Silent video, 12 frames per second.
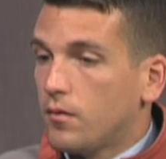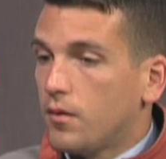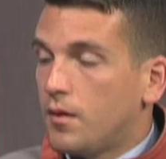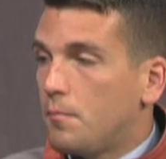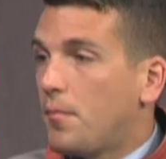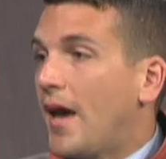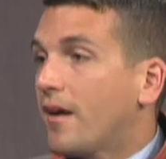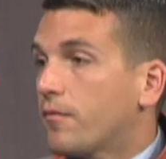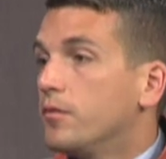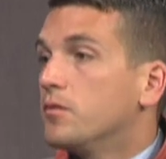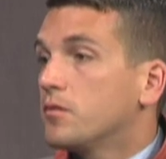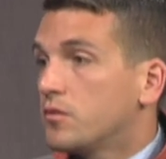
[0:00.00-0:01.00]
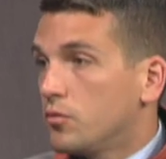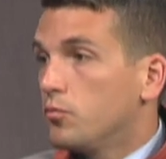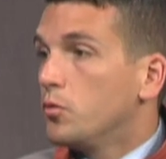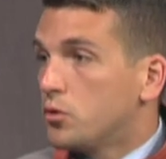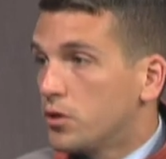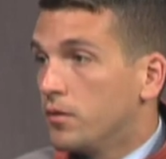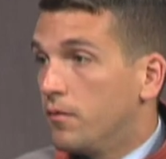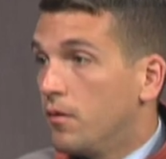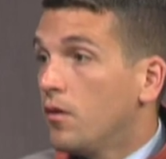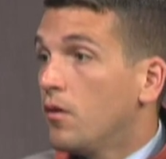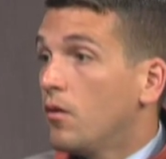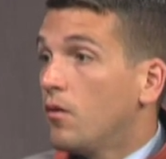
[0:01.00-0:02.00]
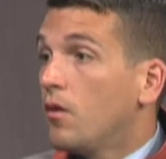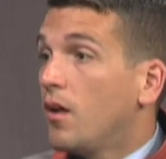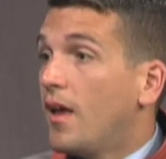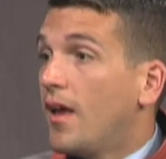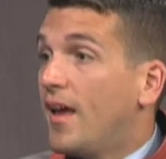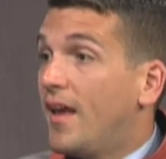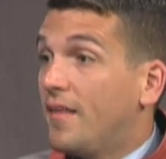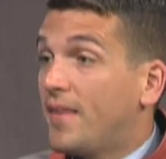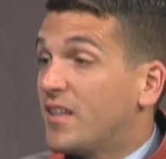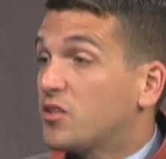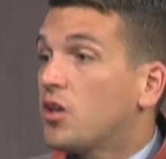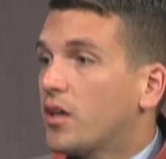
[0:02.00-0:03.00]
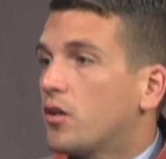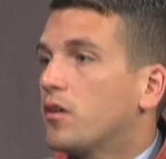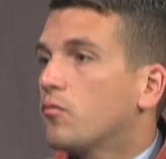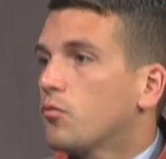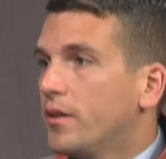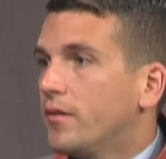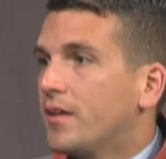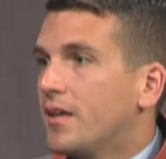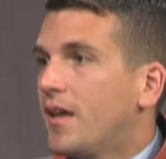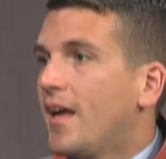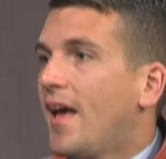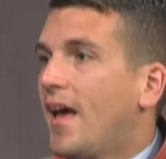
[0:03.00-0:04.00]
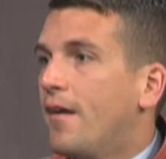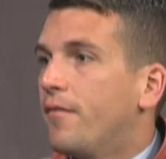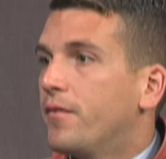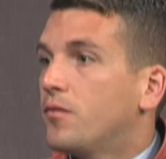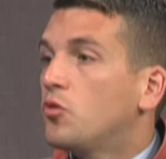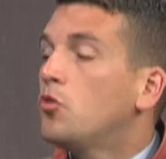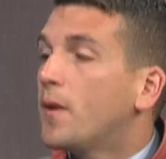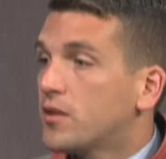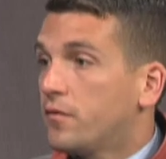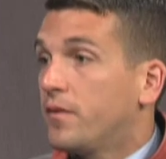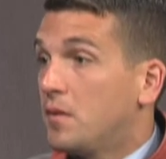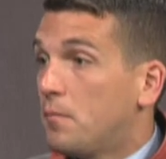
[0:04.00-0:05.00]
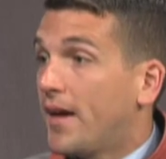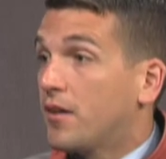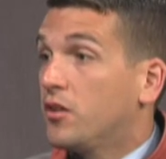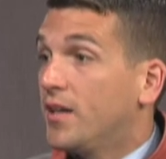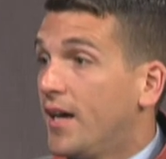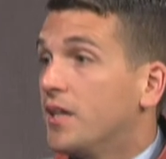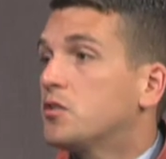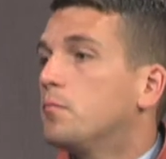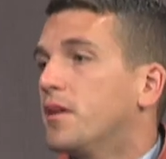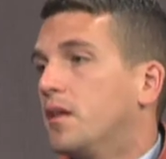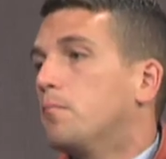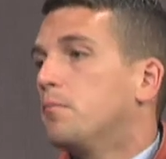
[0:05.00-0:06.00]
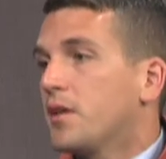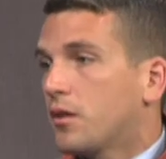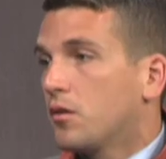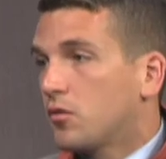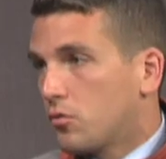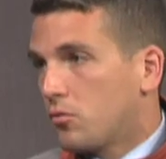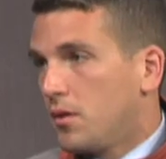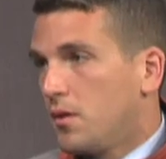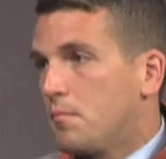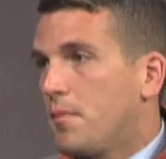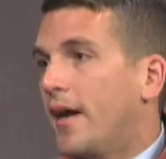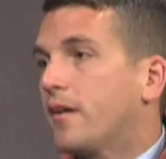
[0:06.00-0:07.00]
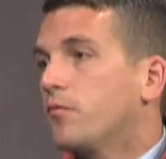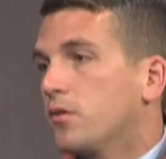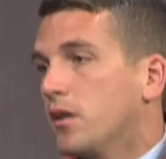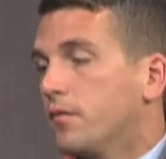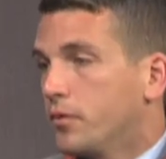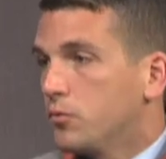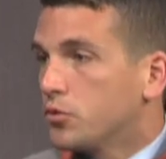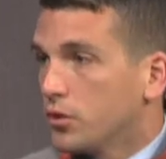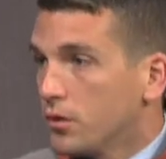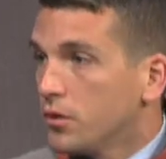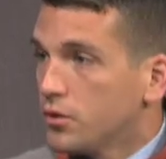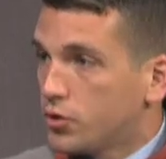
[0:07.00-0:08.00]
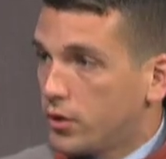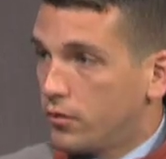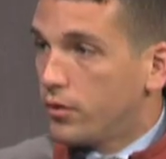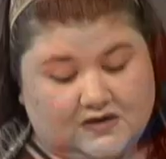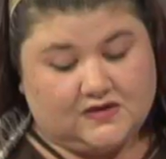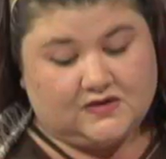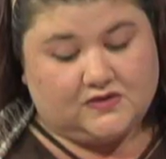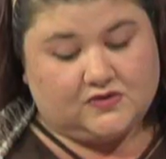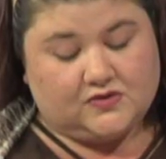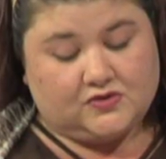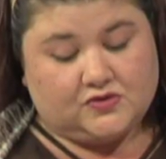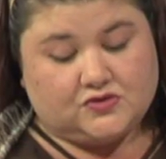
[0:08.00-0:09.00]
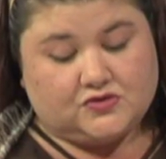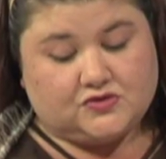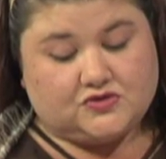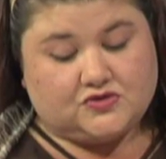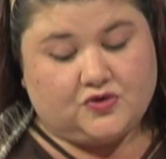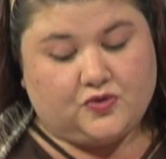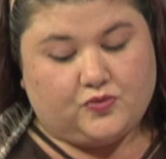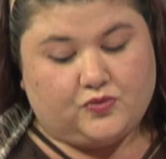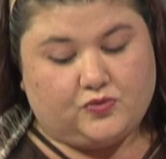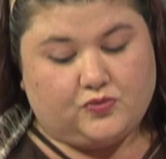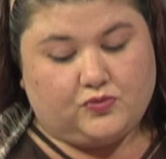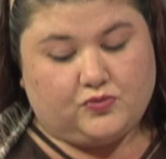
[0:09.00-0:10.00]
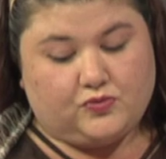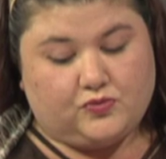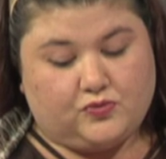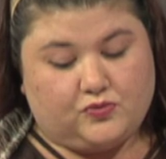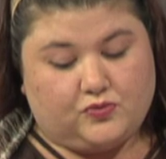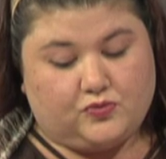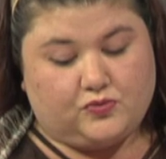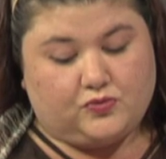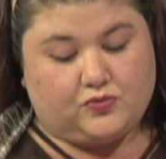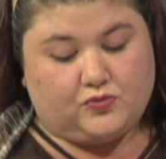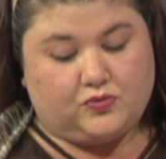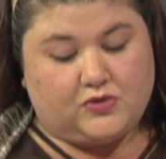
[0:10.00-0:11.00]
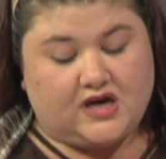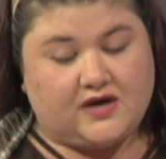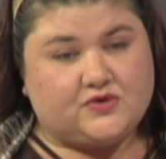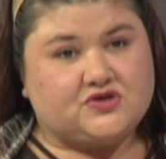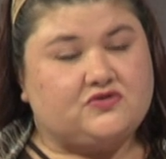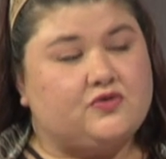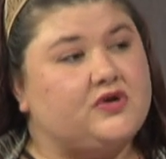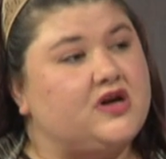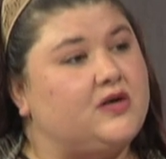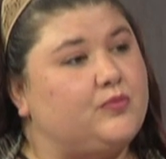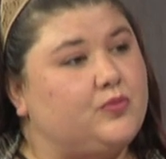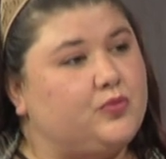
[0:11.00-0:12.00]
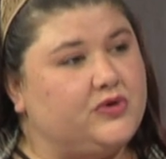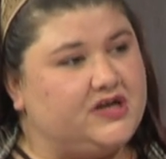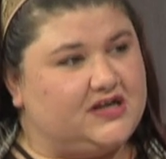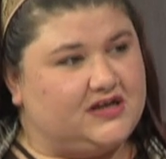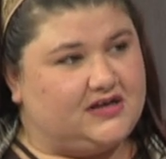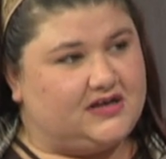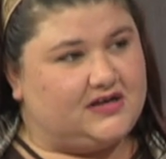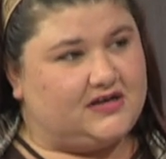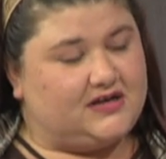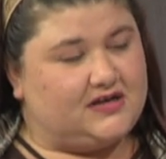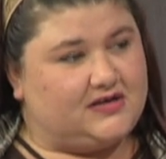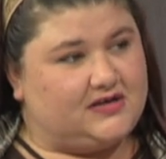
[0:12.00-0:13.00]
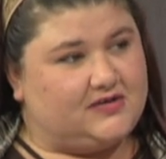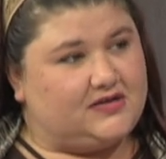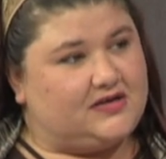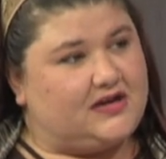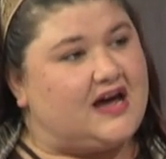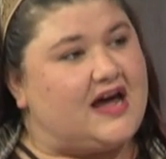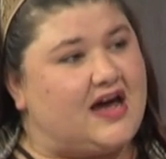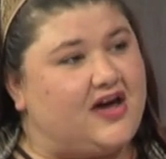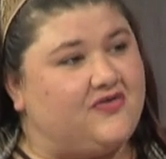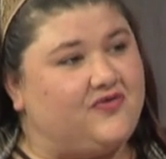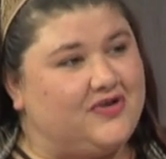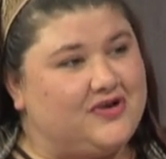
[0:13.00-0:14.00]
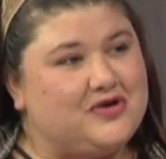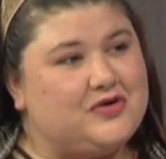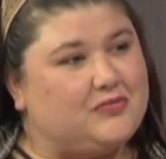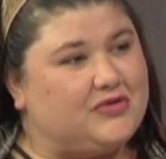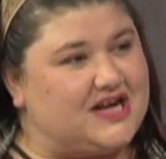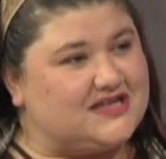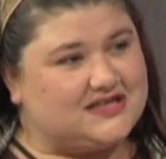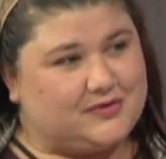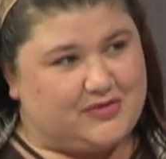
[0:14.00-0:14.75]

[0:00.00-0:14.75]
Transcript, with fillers: an impactful solution. And that's not going to really have too much of an impact on us, but a bigger impact for our future generations. So, when I was growing up, we didn't have plastic